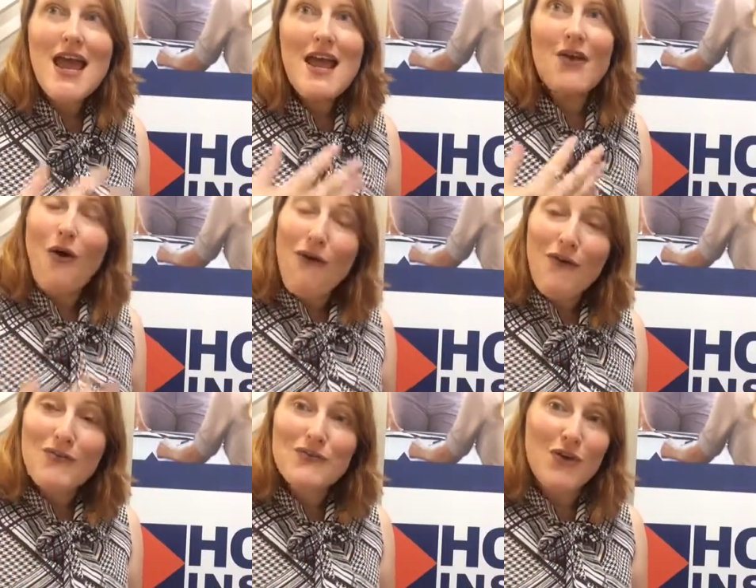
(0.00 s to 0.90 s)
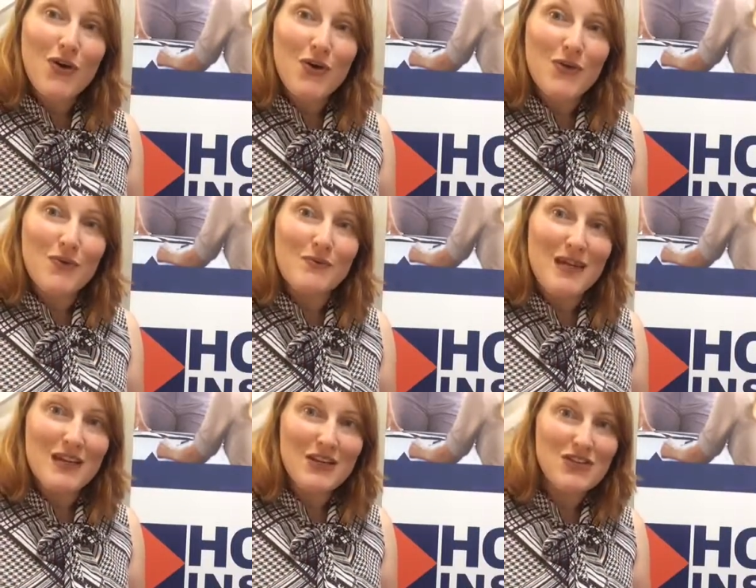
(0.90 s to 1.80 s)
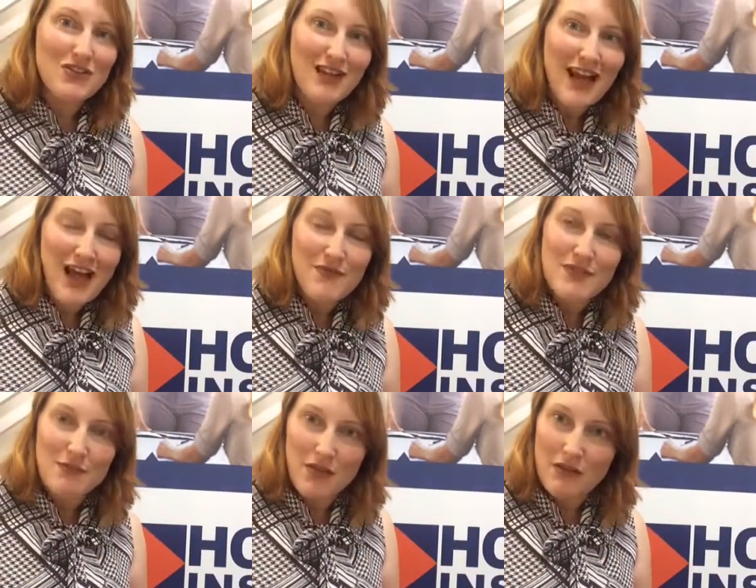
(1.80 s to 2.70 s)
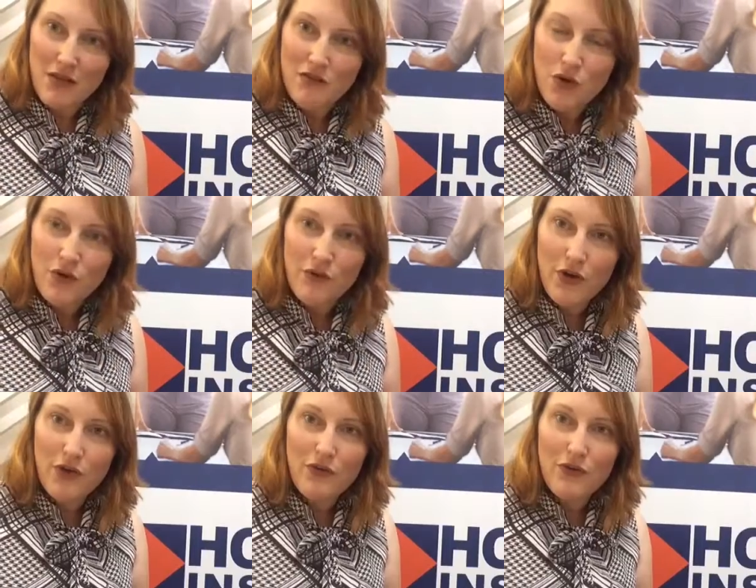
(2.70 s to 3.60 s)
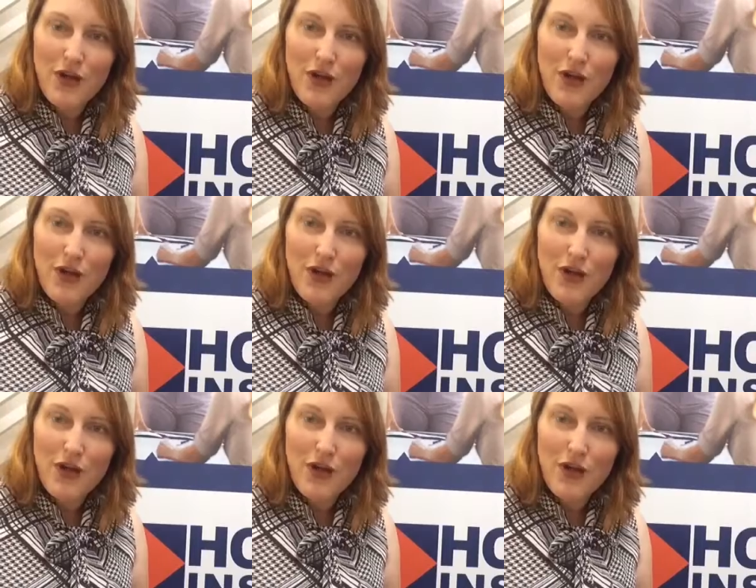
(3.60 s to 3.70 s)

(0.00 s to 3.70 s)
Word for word: and also making sure that I have something left over,